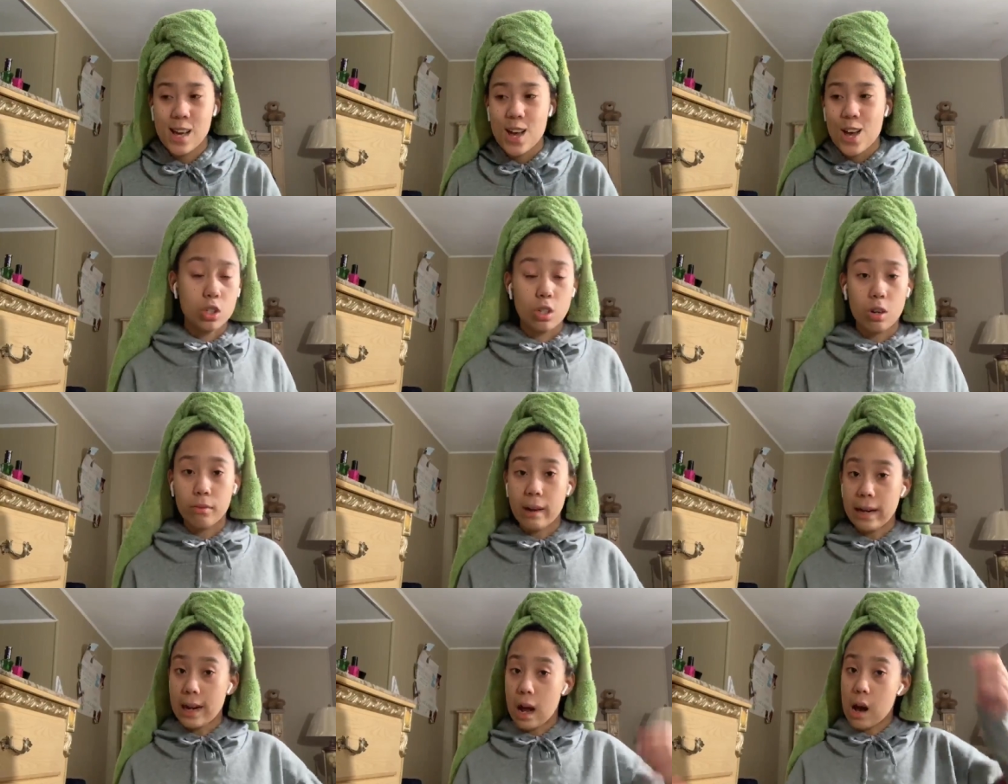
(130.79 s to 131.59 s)
So
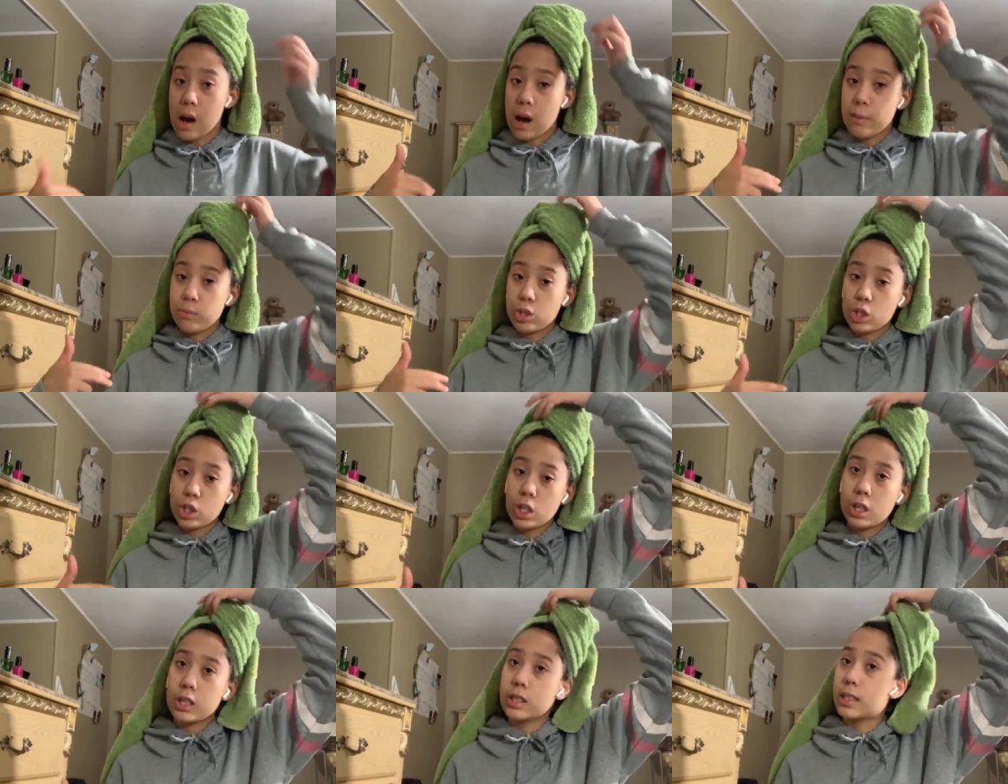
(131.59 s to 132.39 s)
right now I'm just
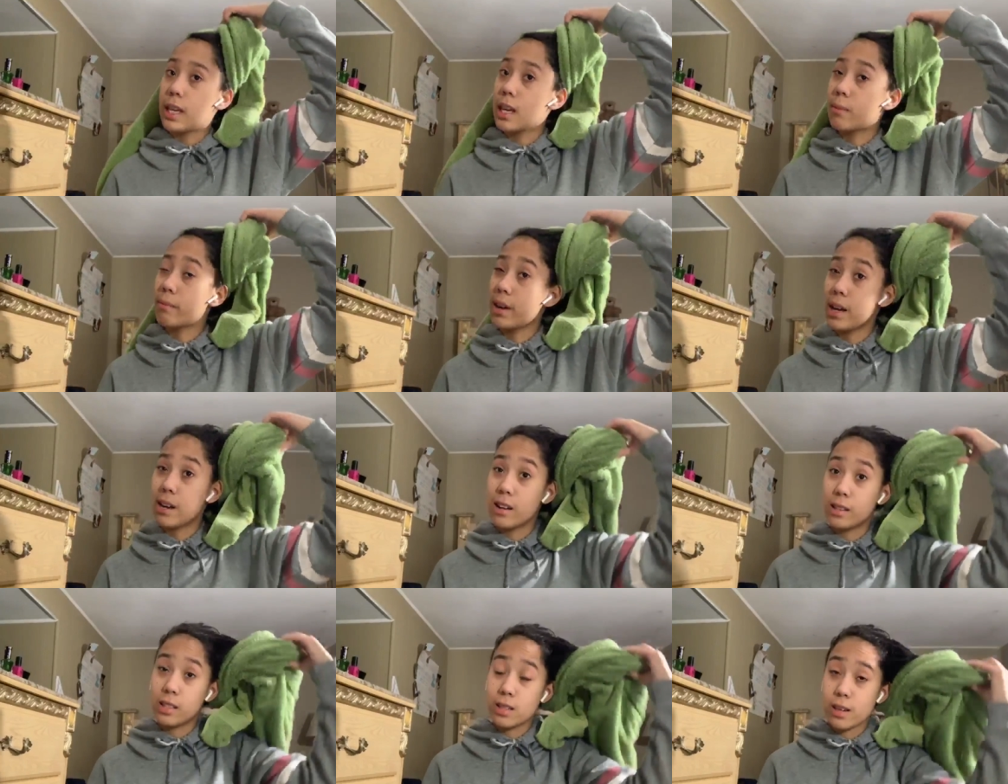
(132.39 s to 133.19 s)
gonna take my hair
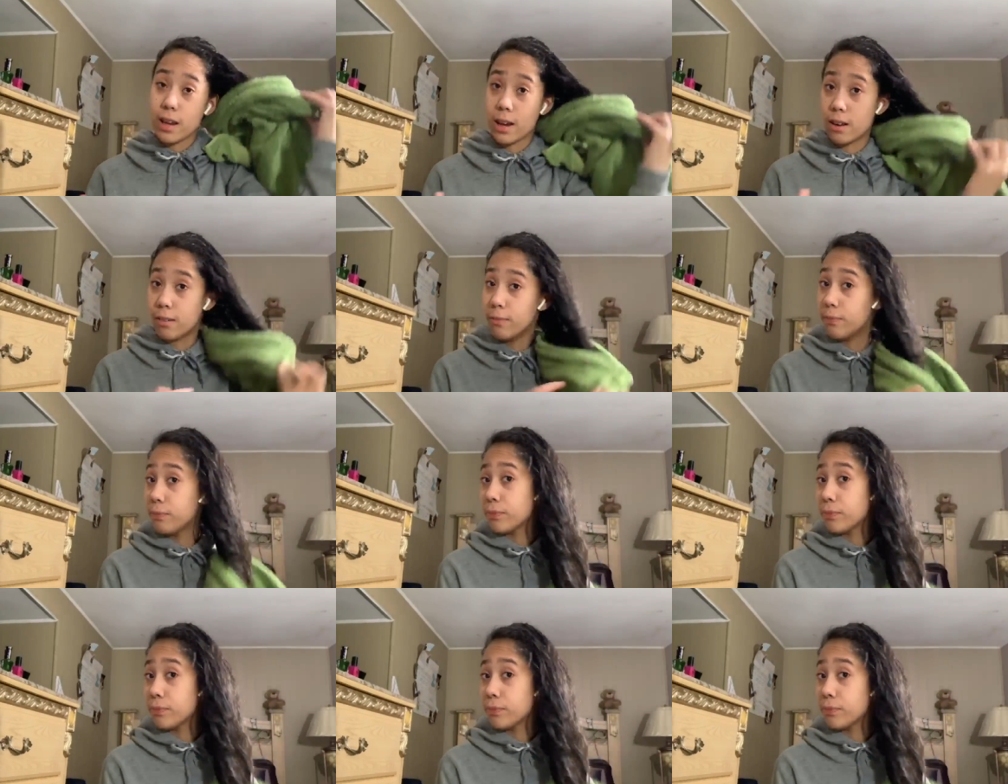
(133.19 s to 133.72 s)
at the towel.